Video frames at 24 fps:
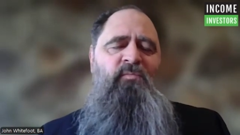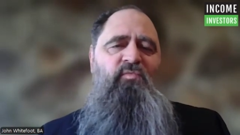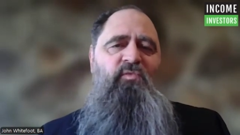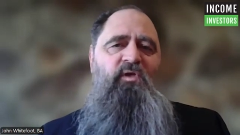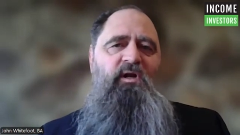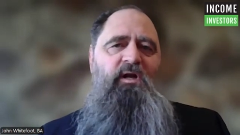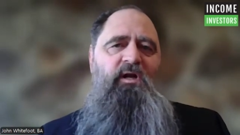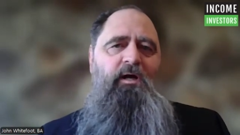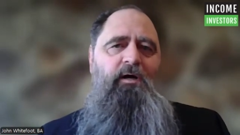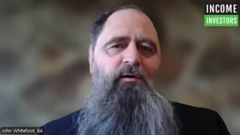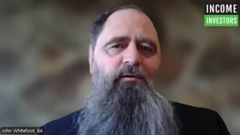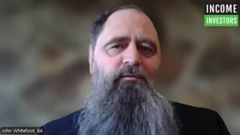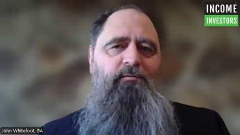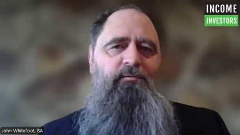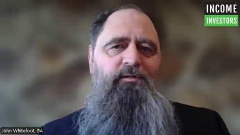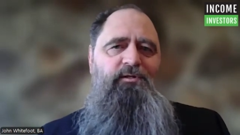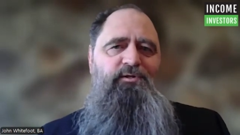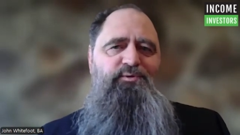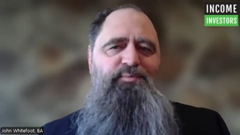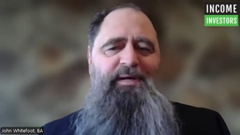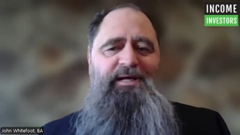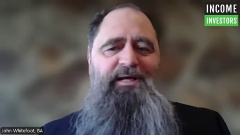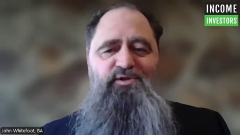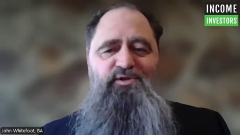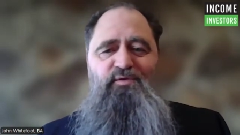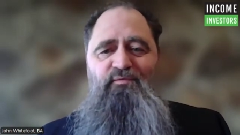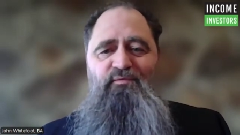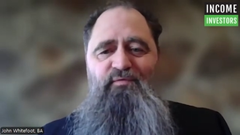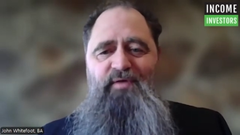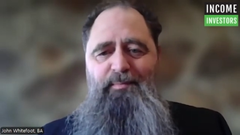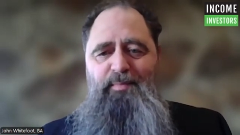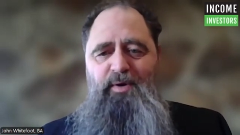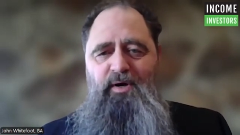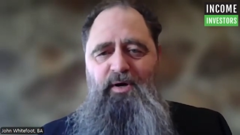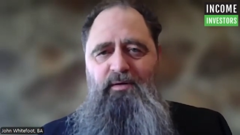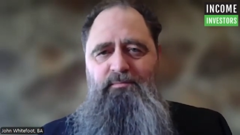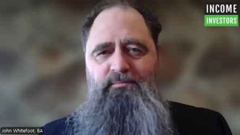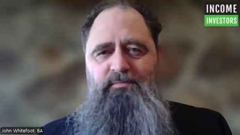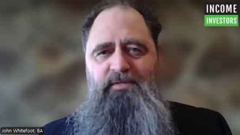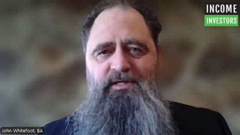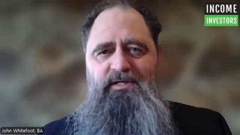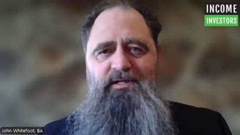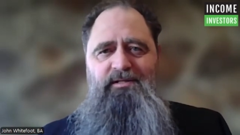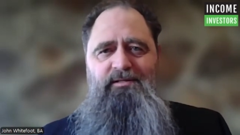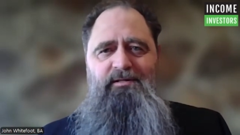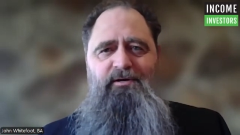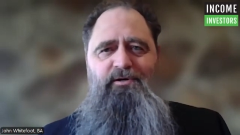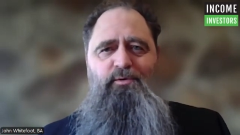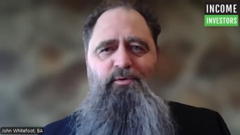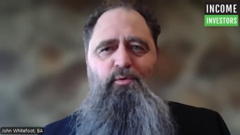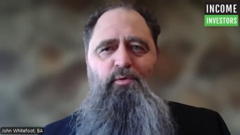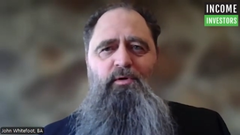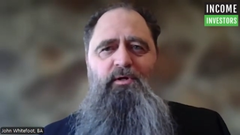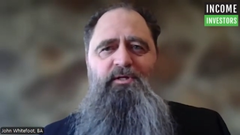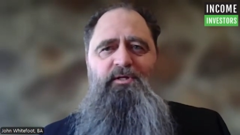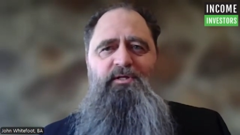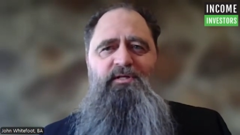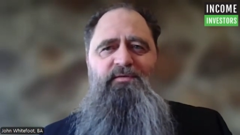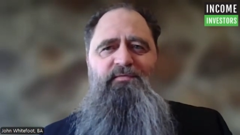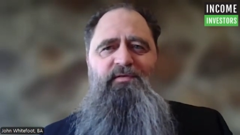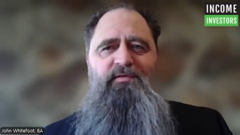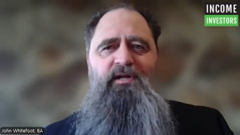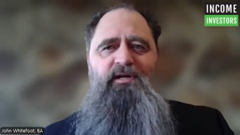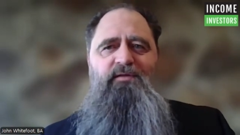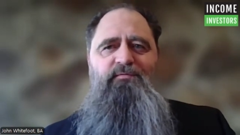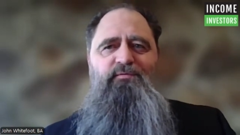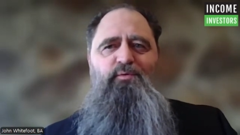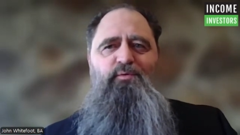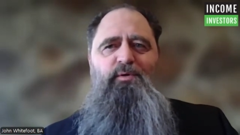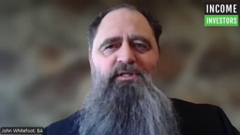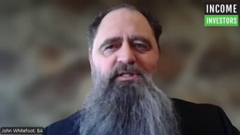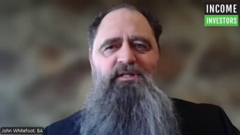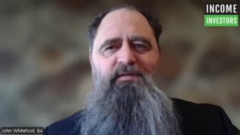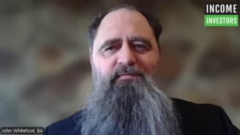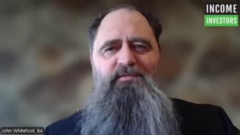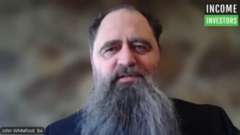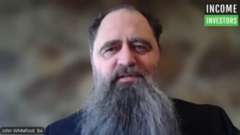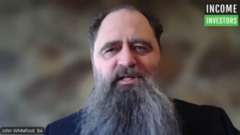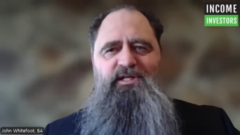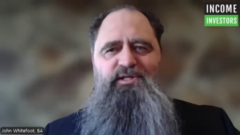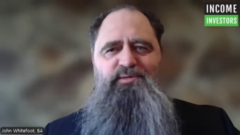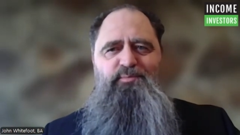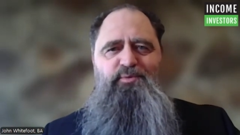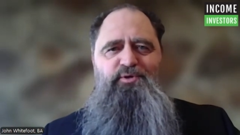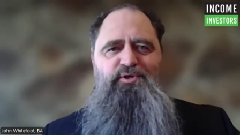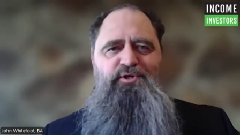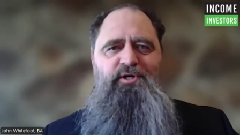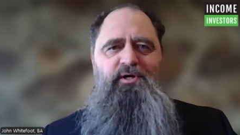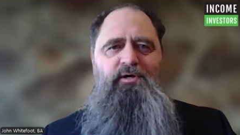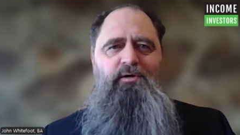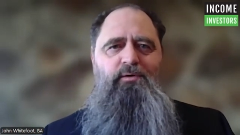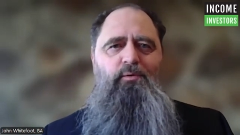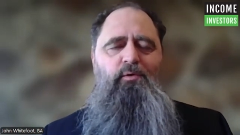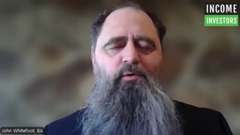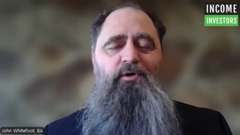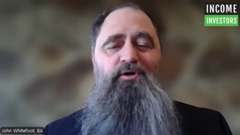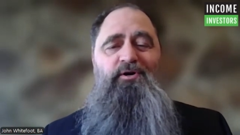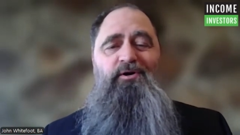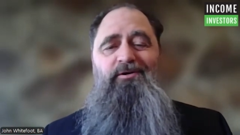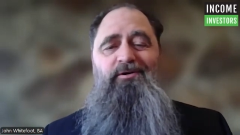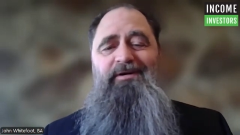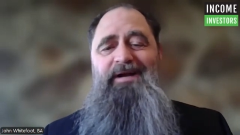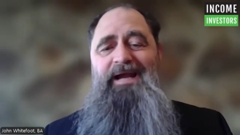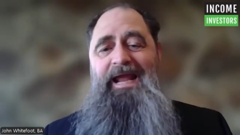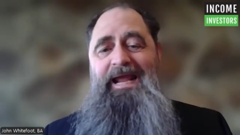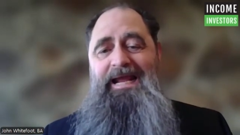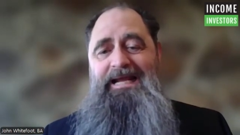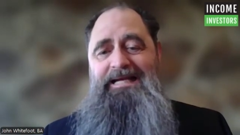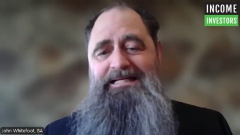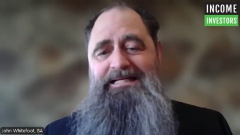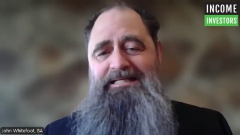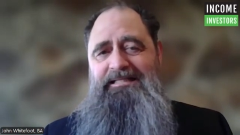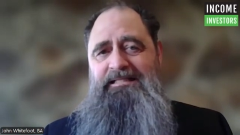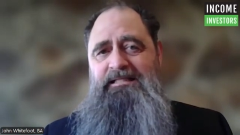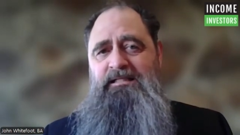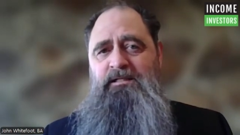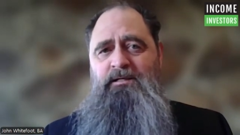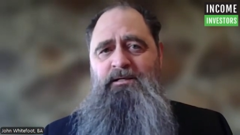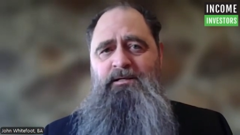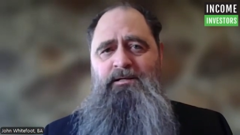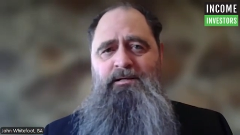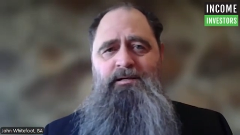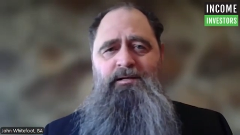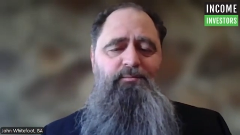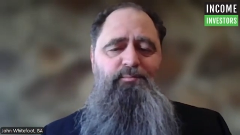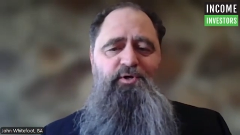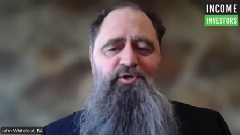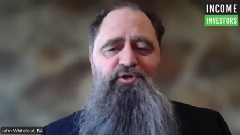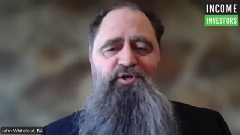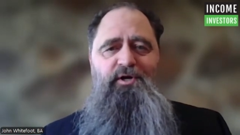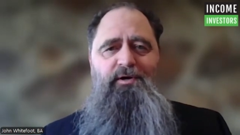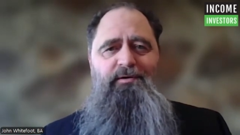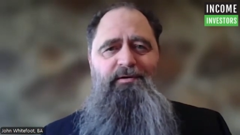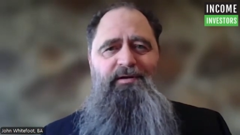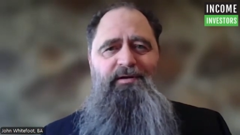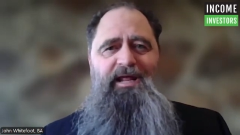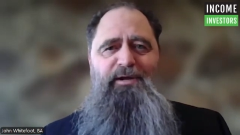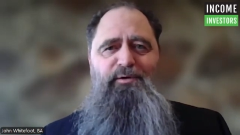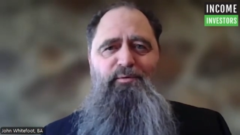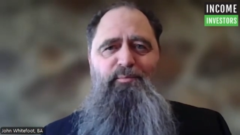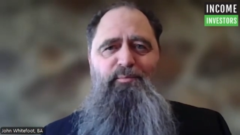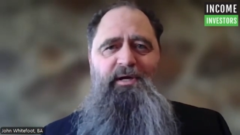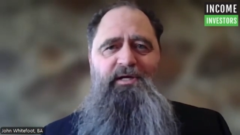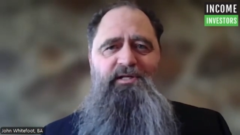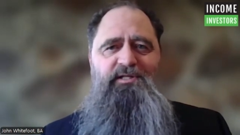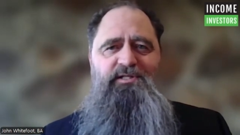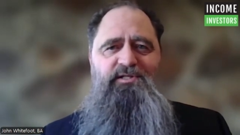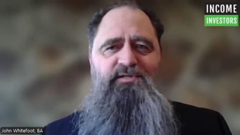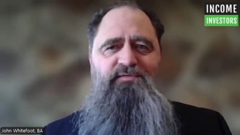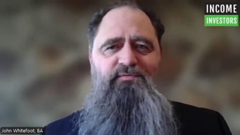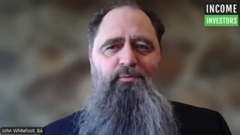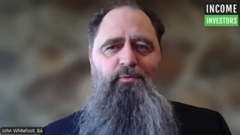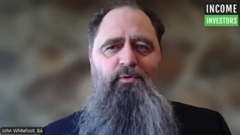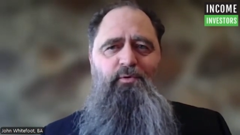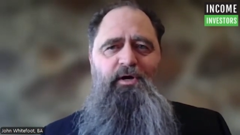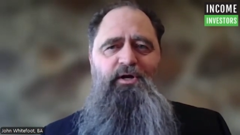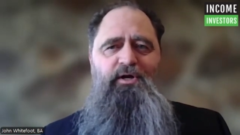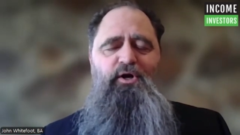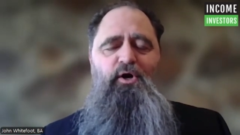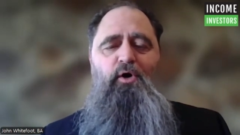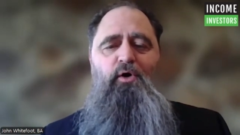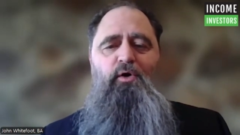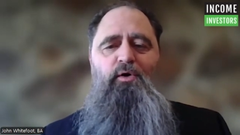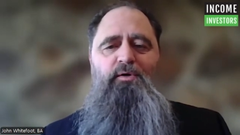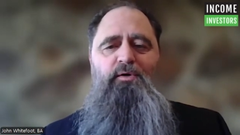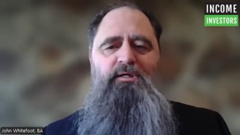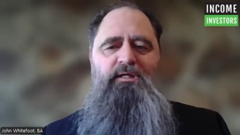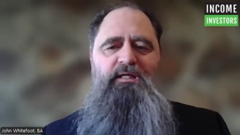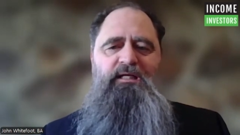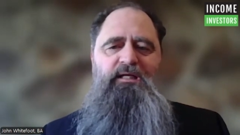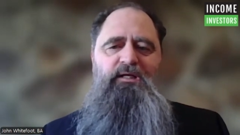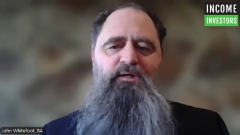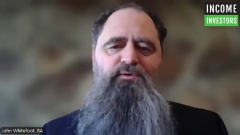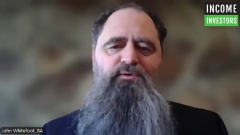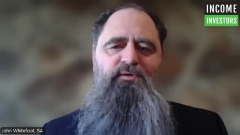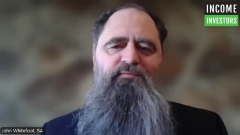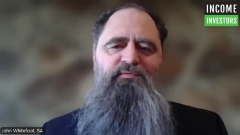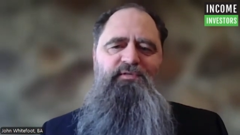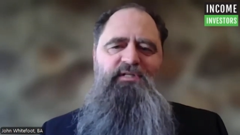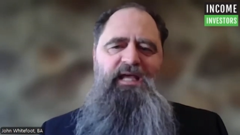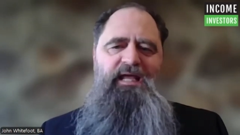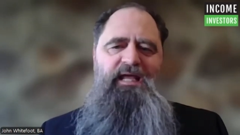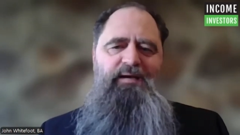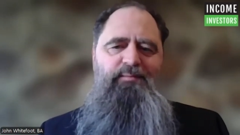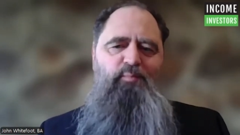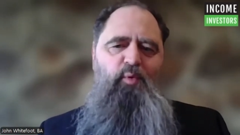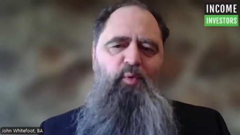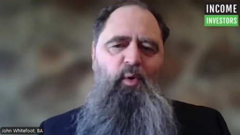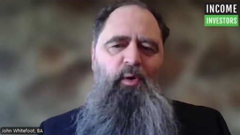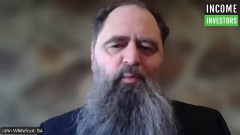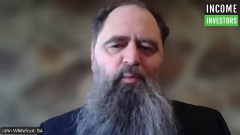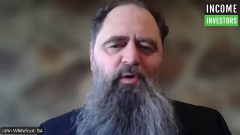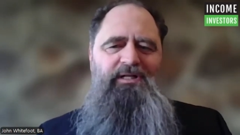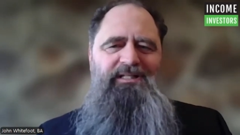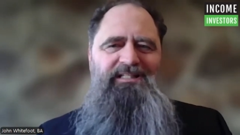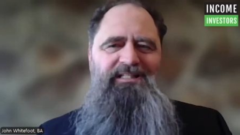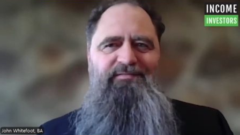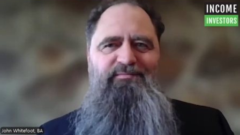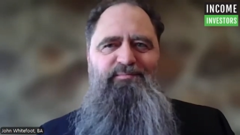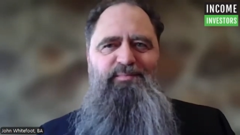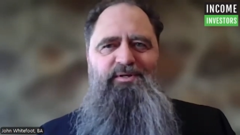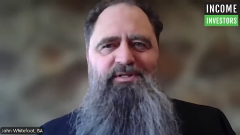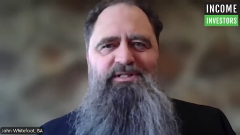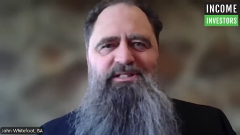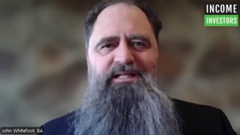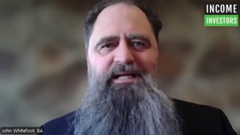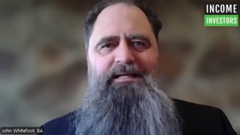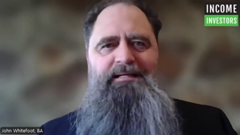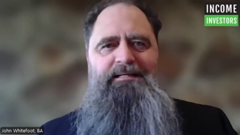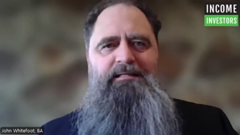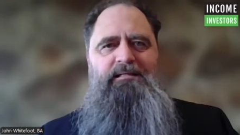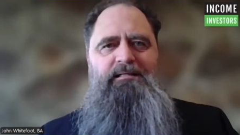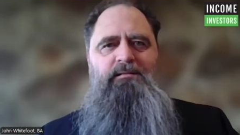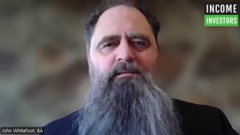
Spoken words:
Now, this past November, it declared a quarterly dividend of 27 cents per share or $1.08 per share on an annual basis for a current yield of 10.17%.